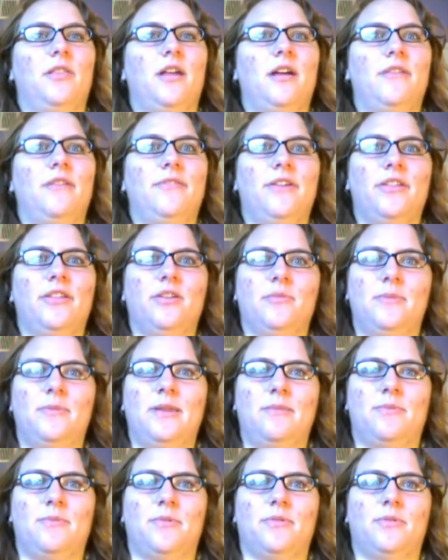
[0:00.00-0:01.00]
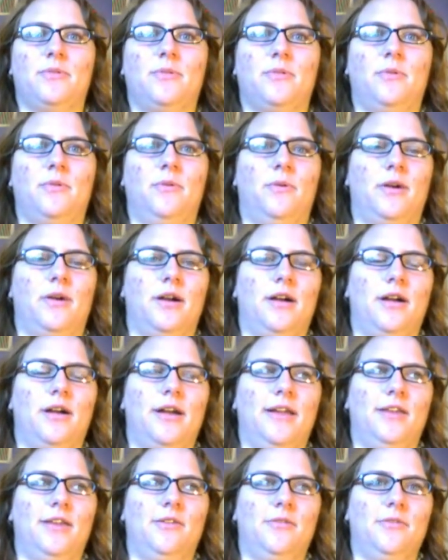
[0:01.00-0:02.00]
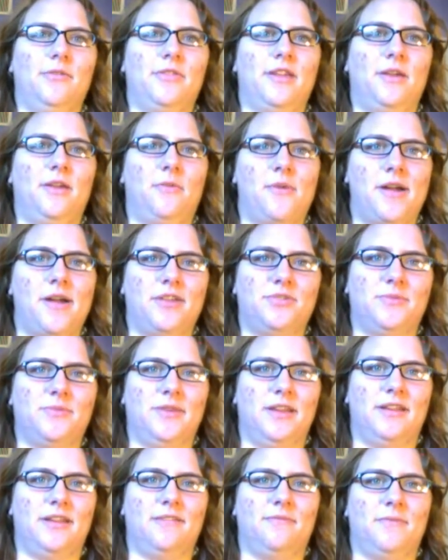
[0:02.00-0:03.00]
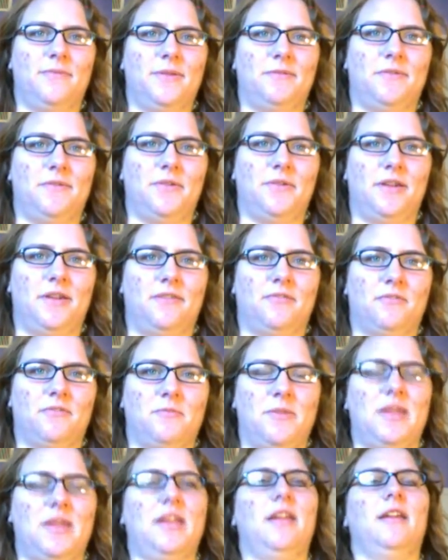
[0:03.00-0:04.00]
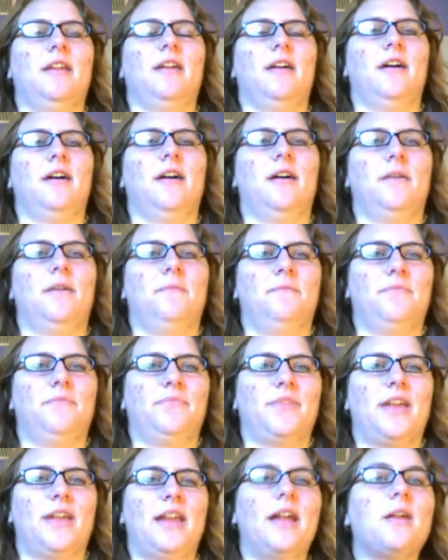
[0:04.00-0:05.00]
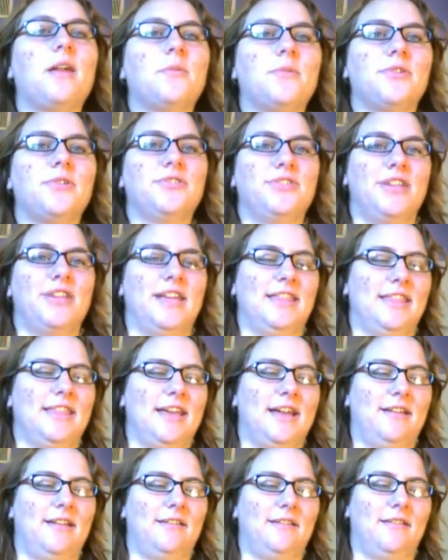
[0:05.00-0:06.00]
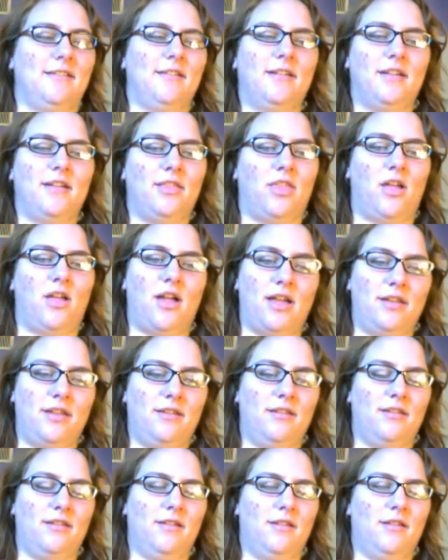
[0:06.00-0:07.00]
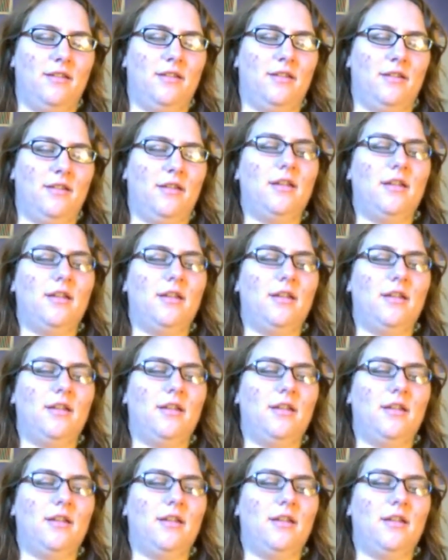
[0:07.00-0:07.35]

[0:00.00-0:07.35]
I know a lot of other people who I don't think watch me have been voting for me. And I appreciate that a lot.